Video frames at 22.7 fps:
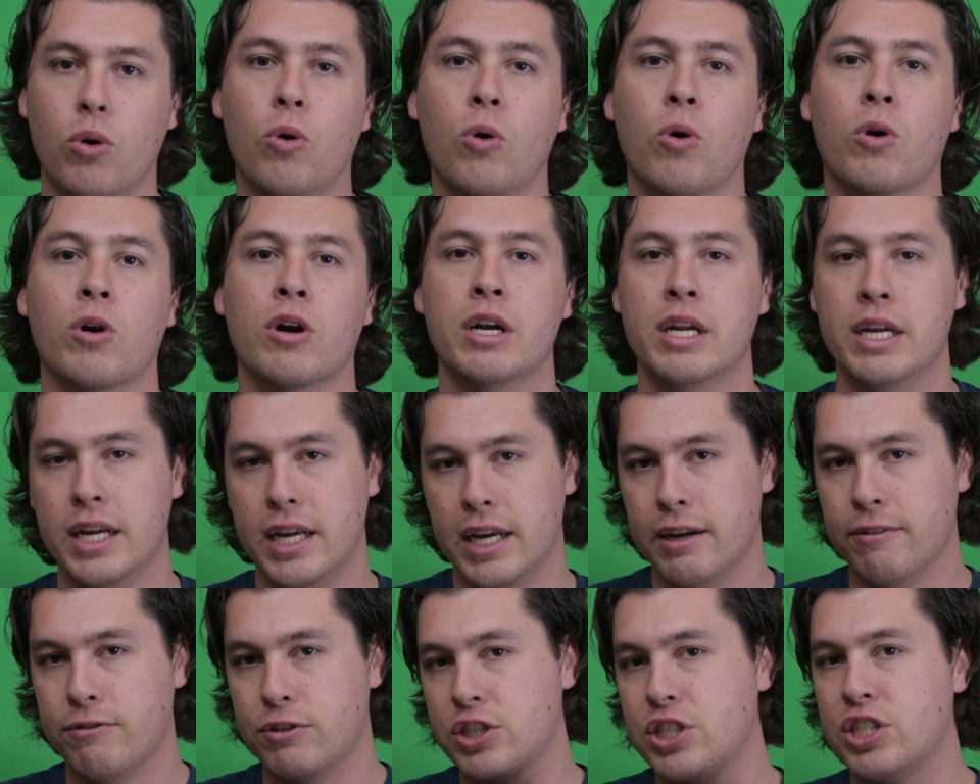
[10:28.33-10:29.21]
or
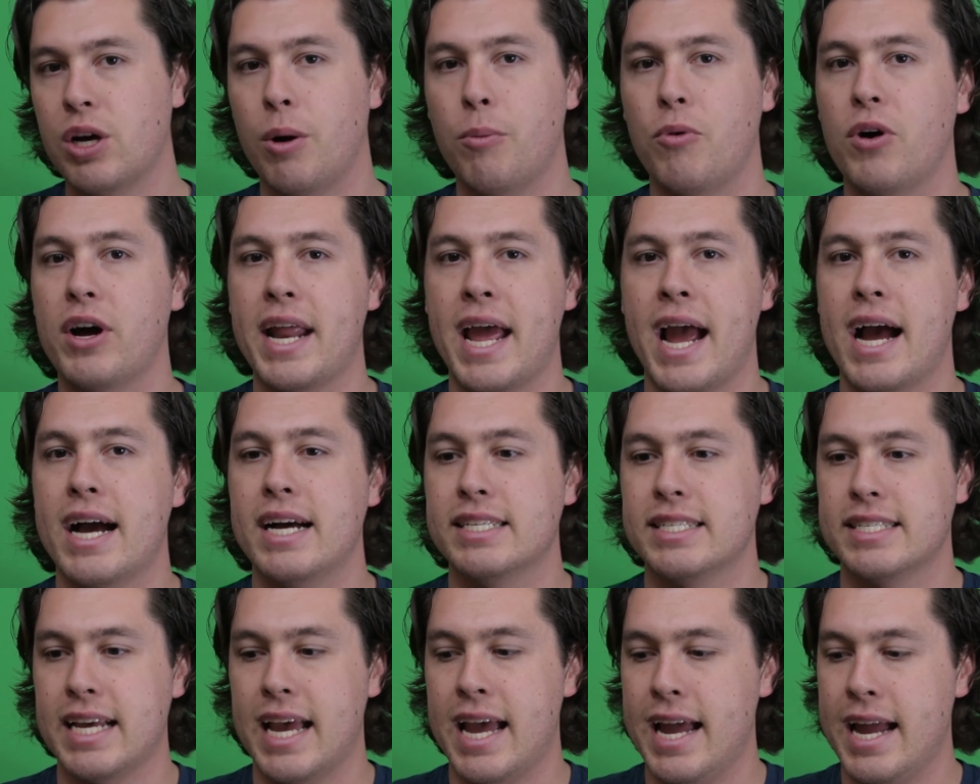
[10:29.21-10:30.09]
if someone
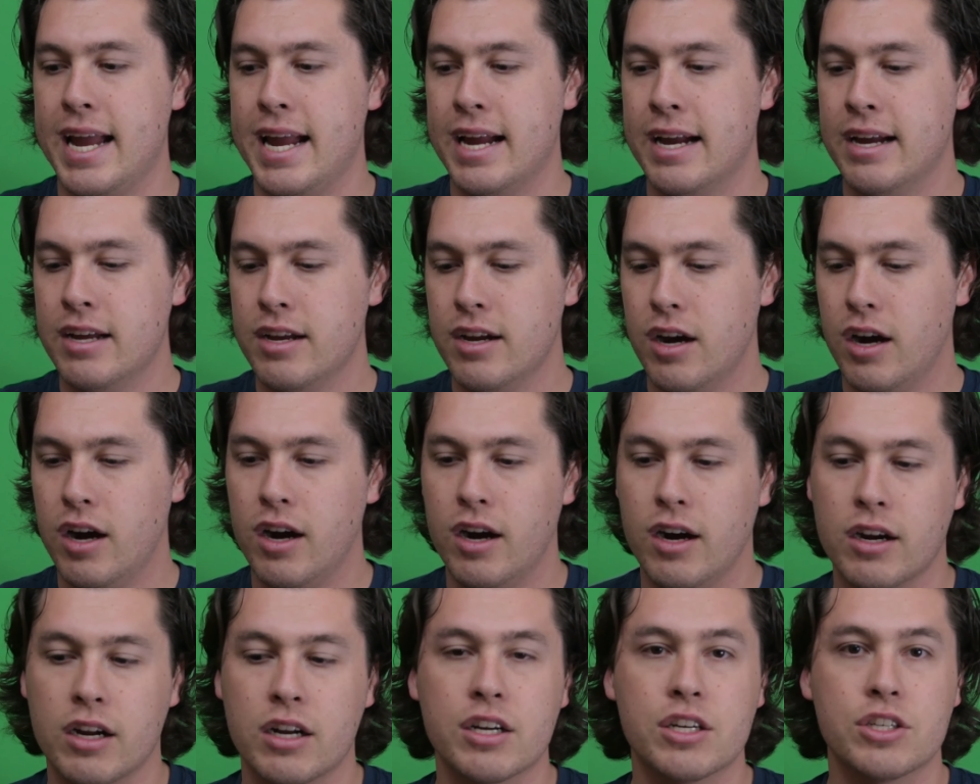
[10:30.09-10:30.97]
has a
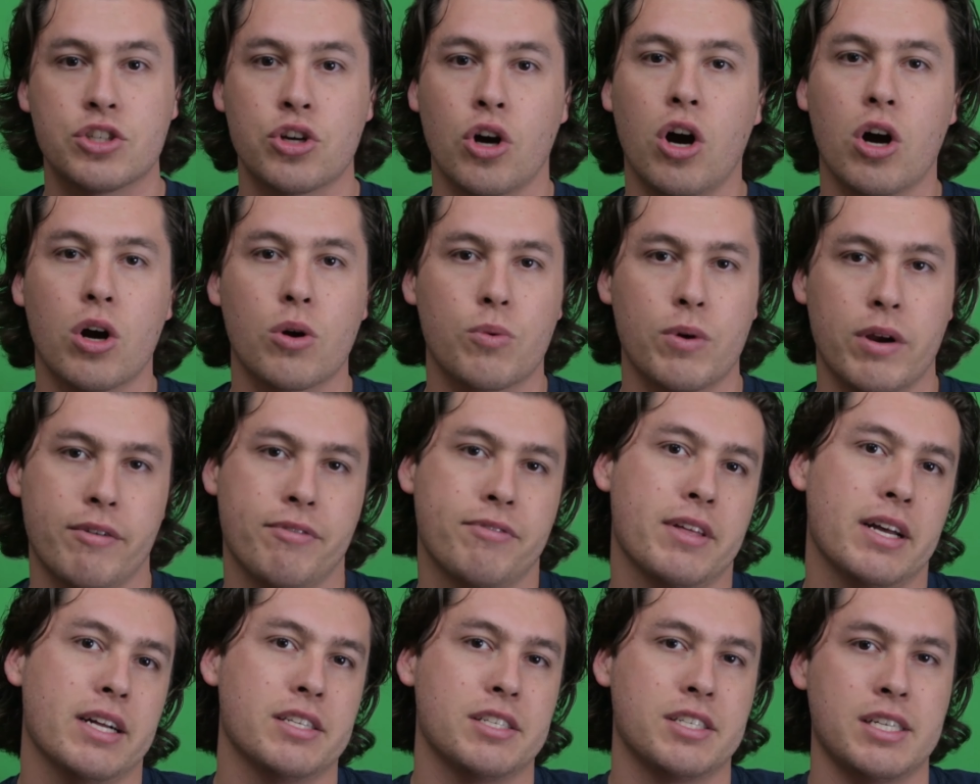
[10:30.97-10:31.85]
guitar
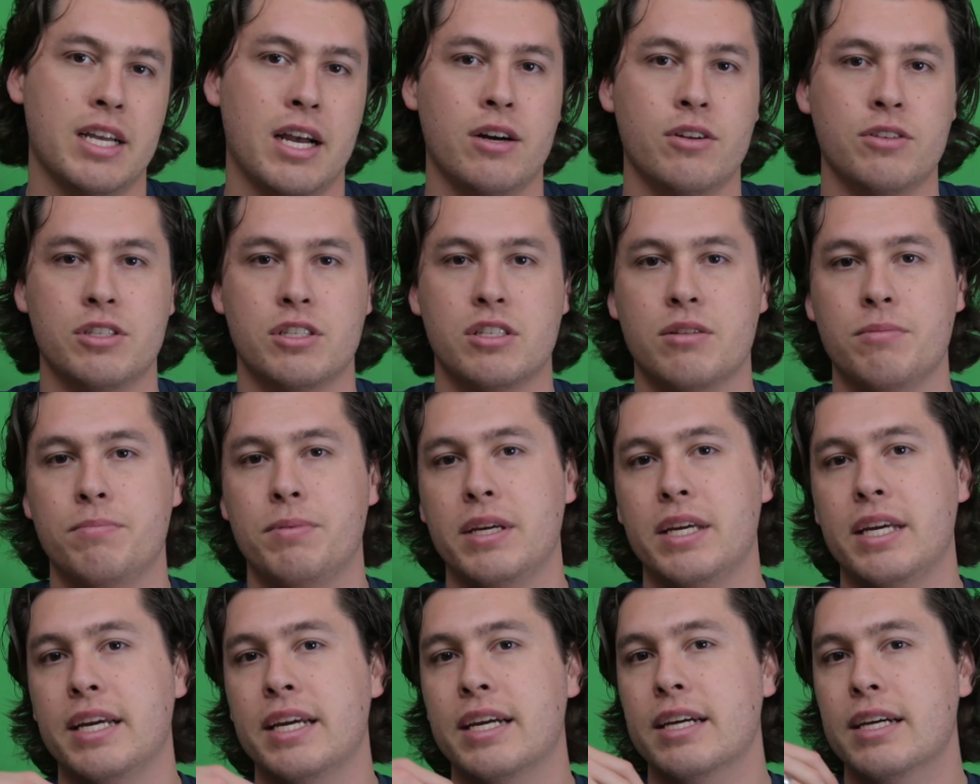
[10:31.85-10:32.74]
riff that sounds to
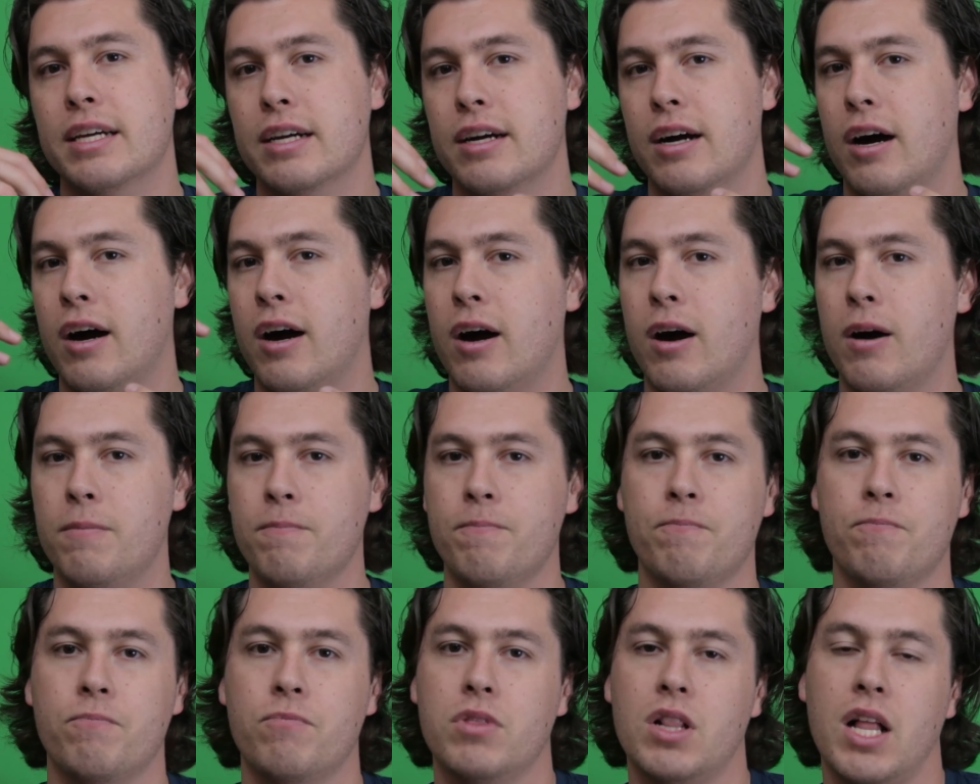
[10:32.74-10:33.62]
be
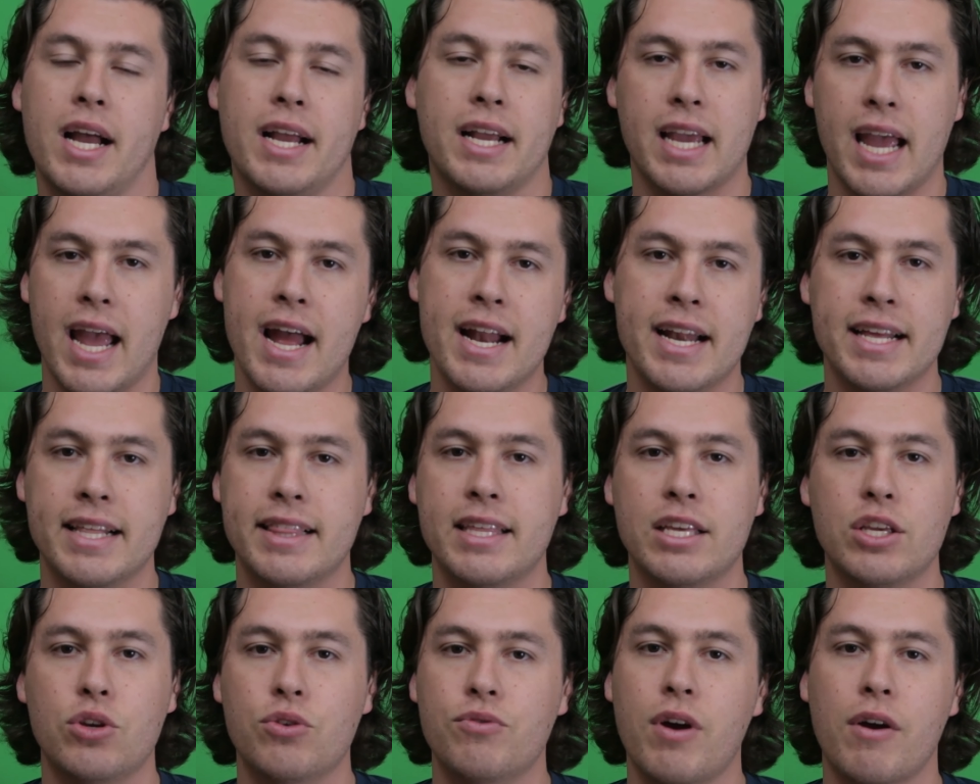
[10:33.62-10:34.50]
like
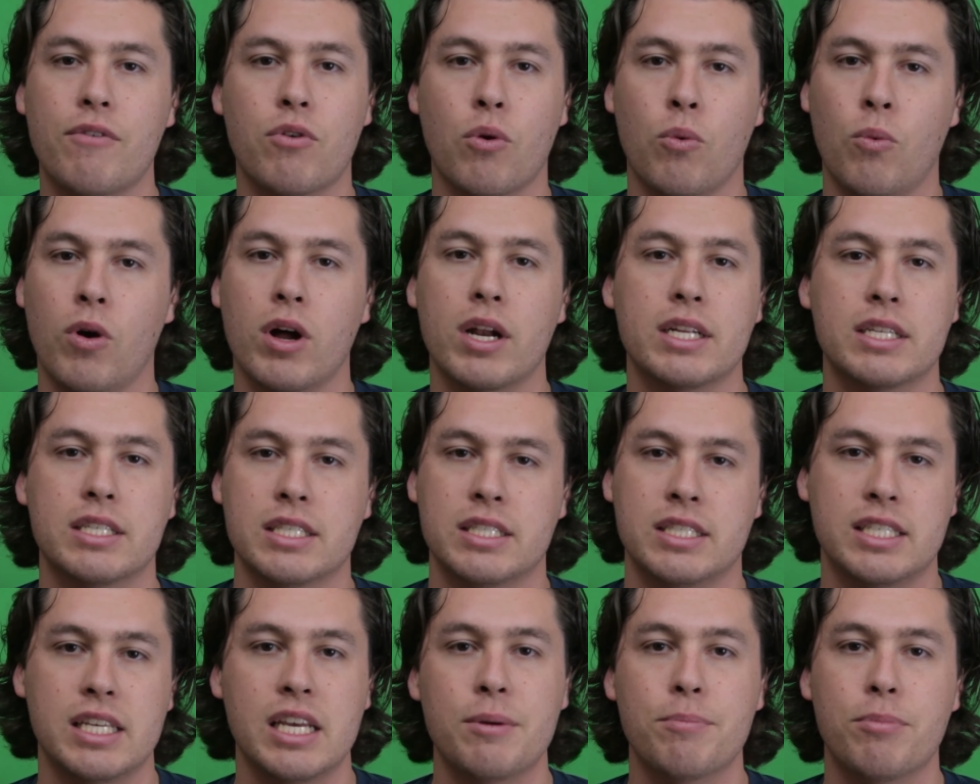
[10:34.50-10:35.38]
anything you've ever wanted to
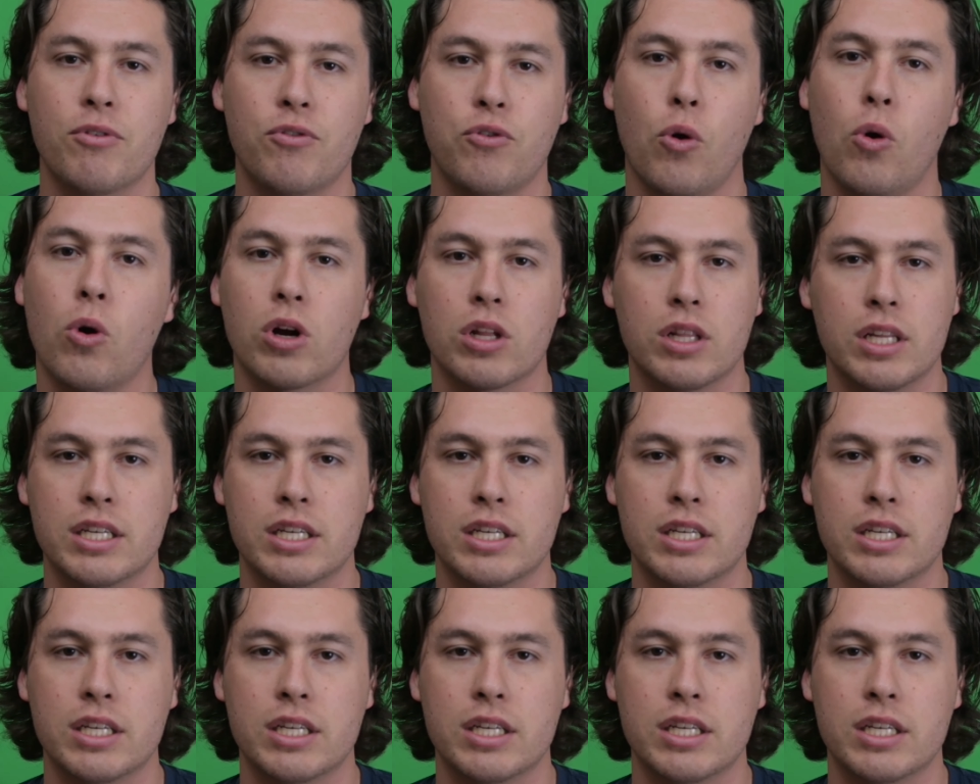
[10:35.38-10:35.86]
see before,